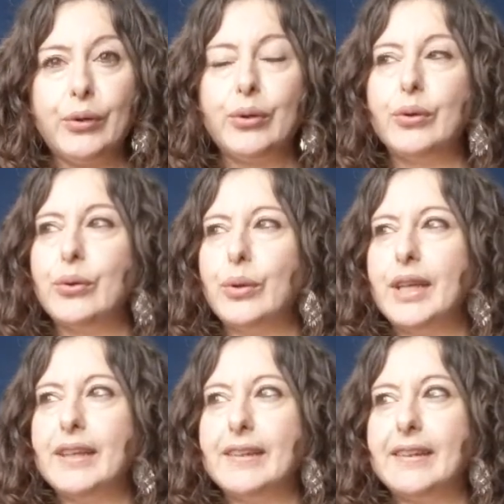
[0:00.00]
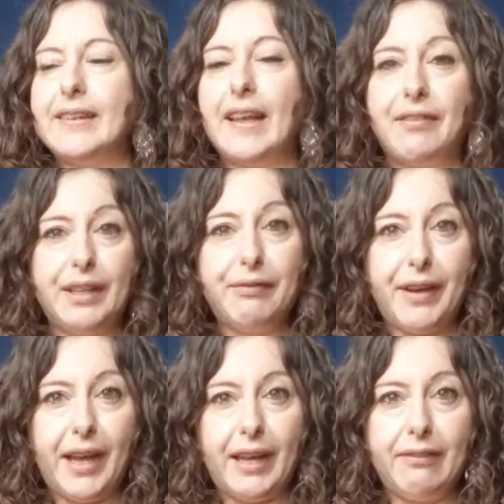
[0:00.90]
who is
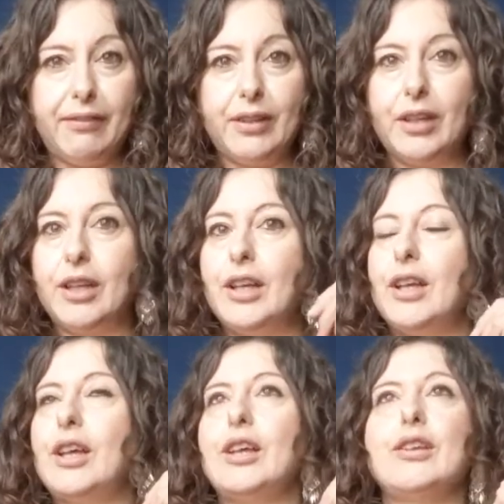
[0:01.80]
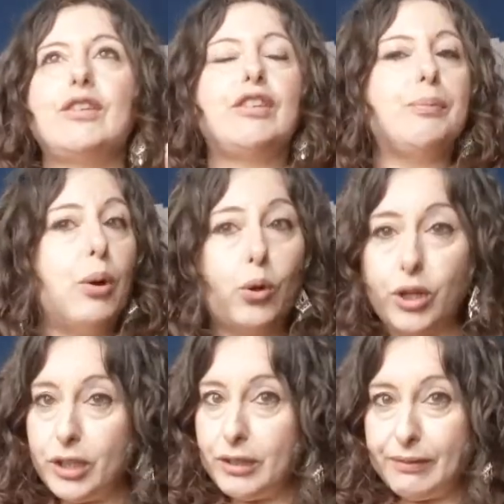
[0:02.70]
75,
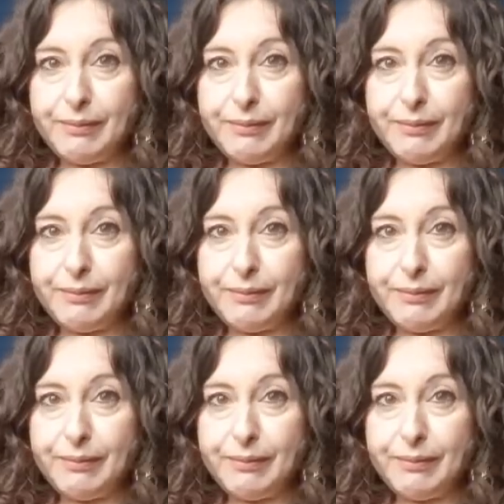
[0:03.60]
smoker,